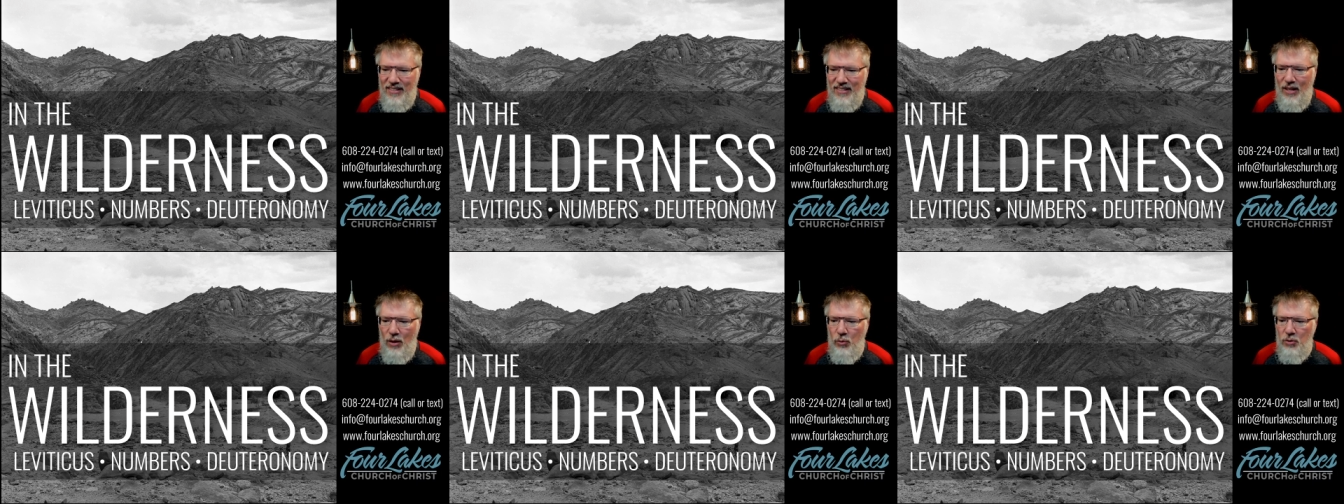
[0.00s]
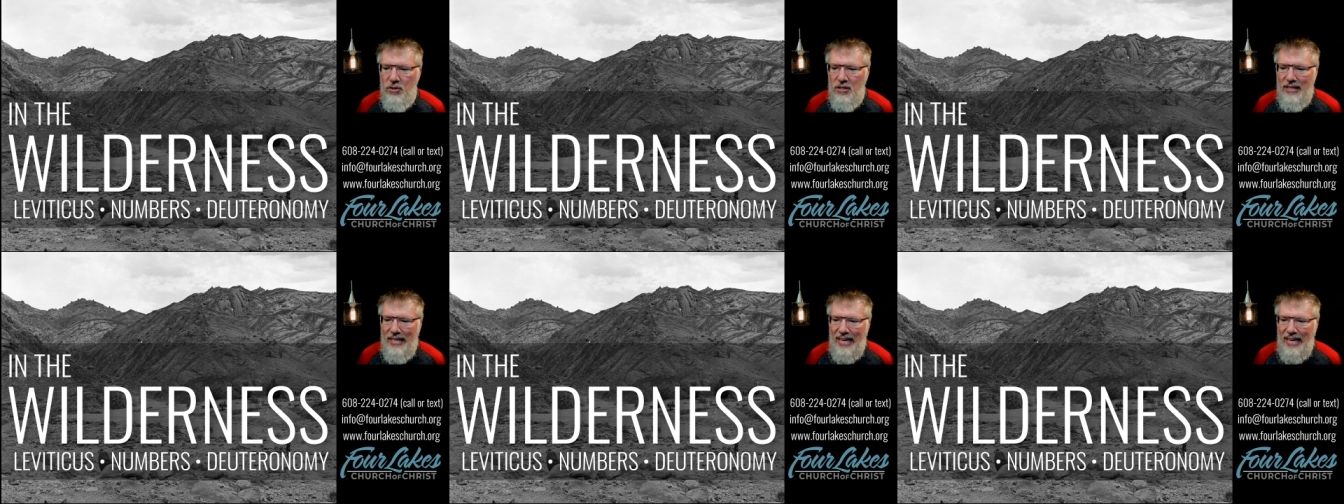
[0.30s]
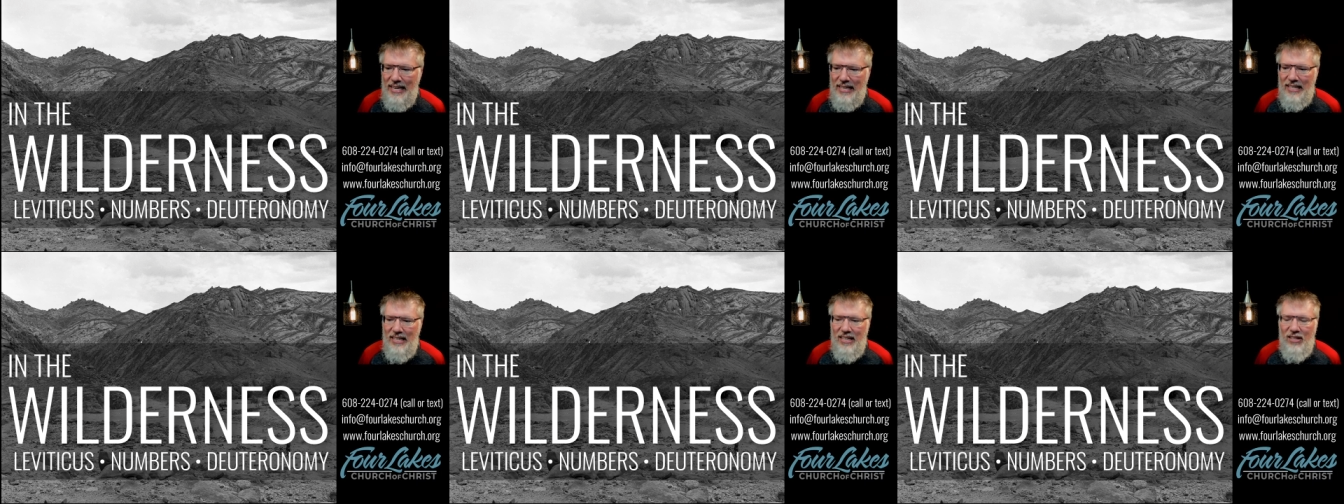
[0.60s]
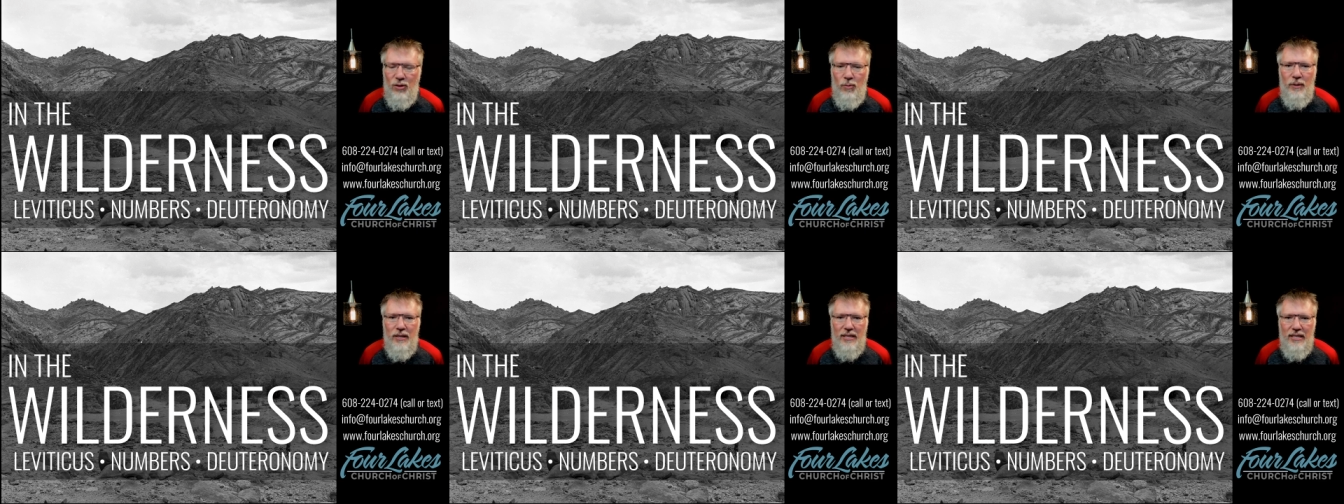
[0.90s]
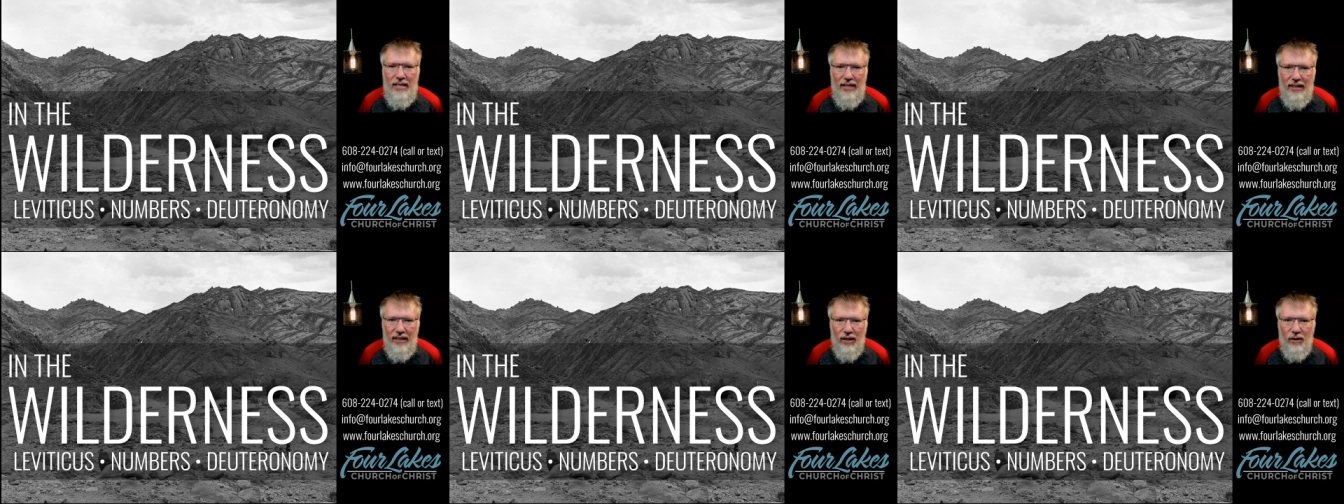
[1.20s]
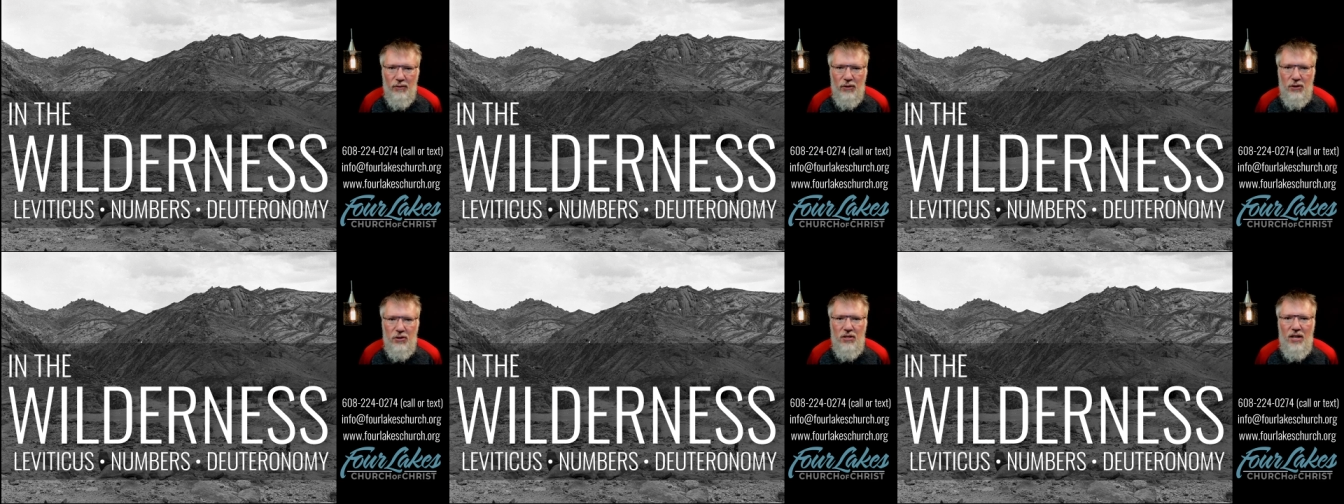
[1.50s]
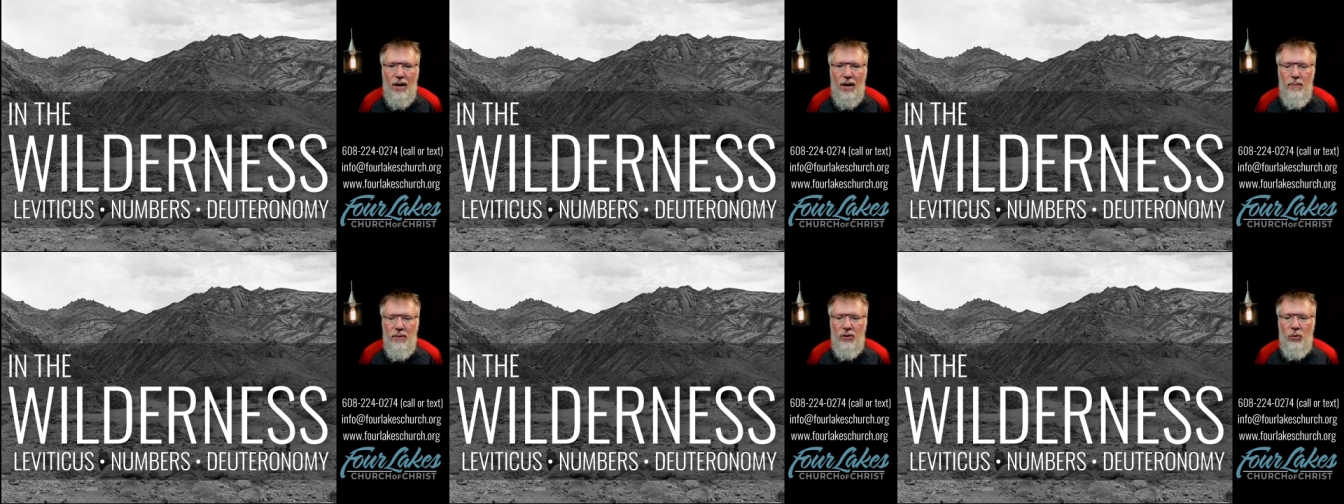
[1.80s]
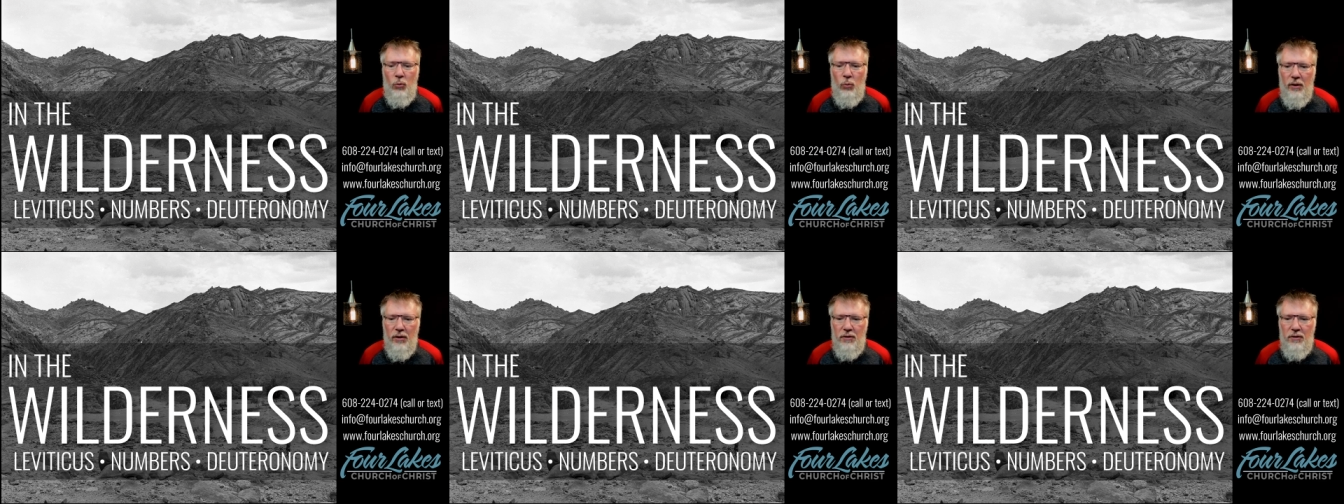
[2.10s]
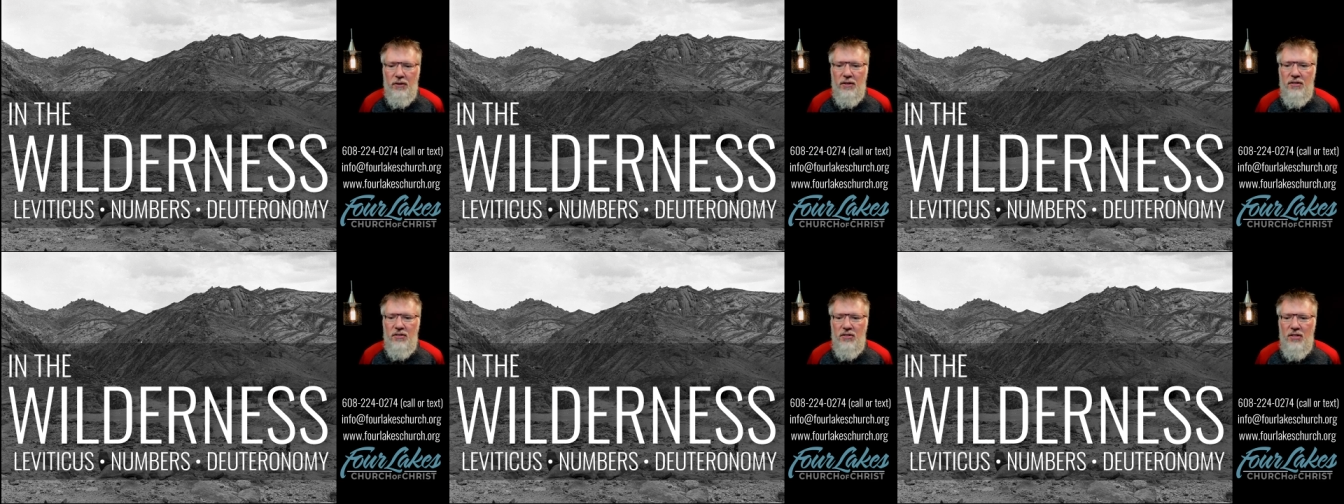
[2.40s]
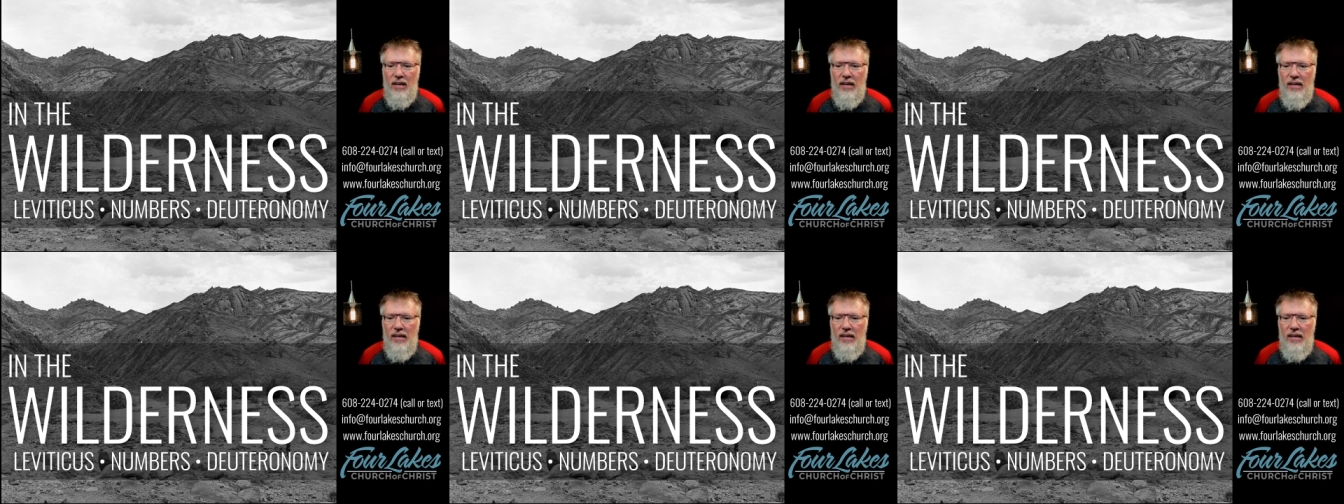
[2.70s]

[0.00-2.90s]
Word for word: that was taken at the beginning of their time in the wilderness.